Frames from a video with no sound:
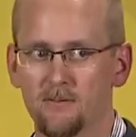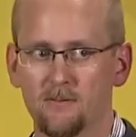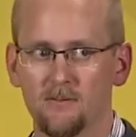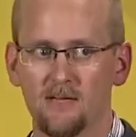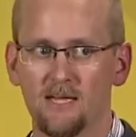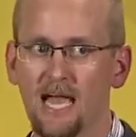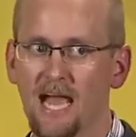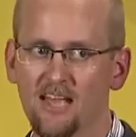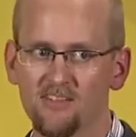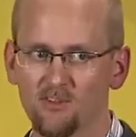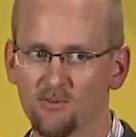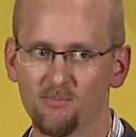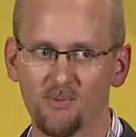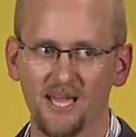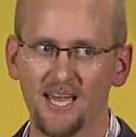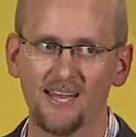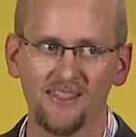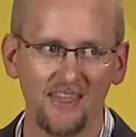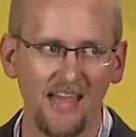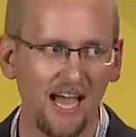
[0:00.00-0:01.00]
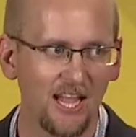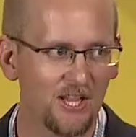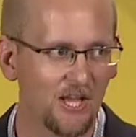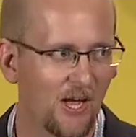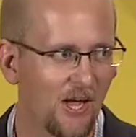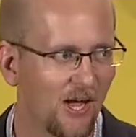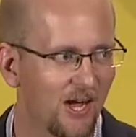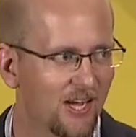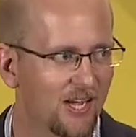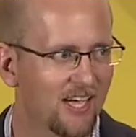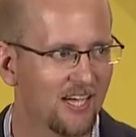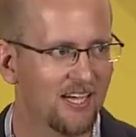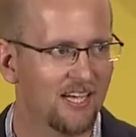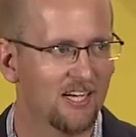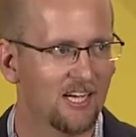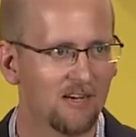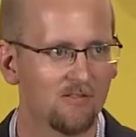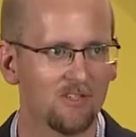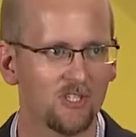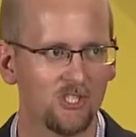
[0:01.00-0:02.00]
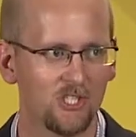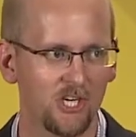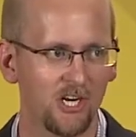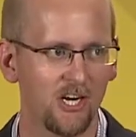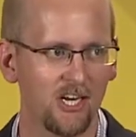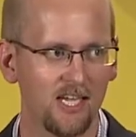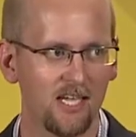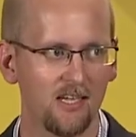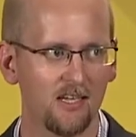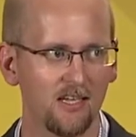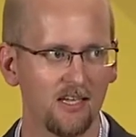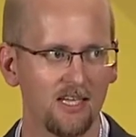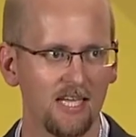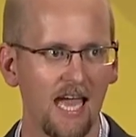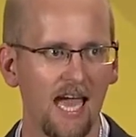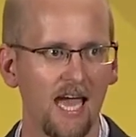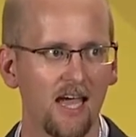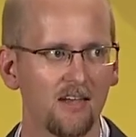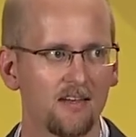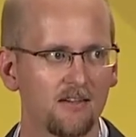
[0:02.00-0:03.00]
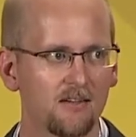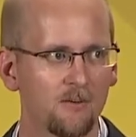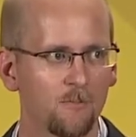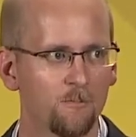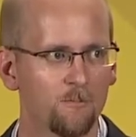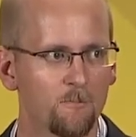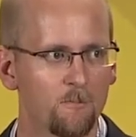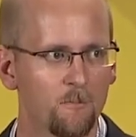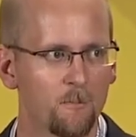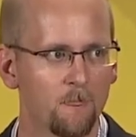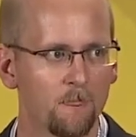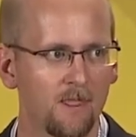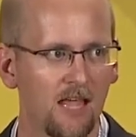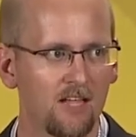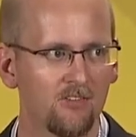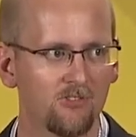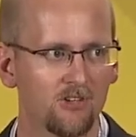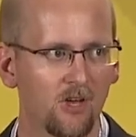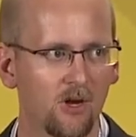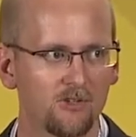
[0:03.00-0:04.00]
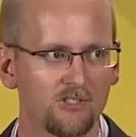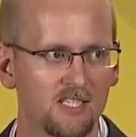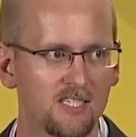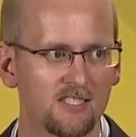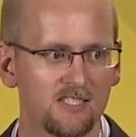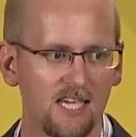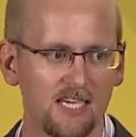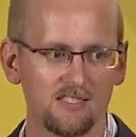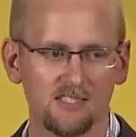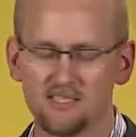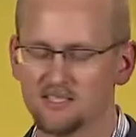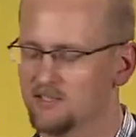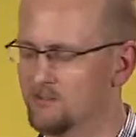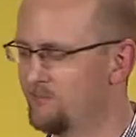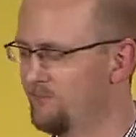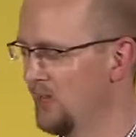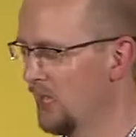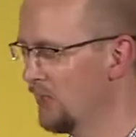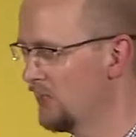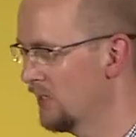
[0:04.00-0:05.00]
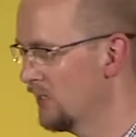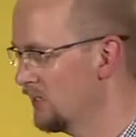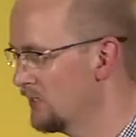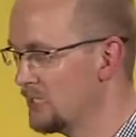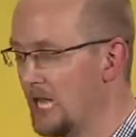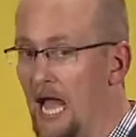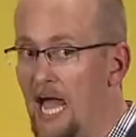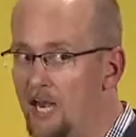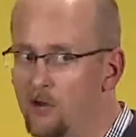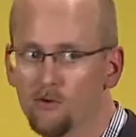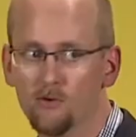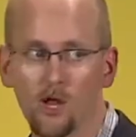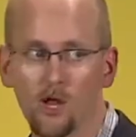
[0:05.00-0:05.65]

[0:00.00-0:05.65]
It hasn't been that long of a journey yet. And so successes and failures, I don't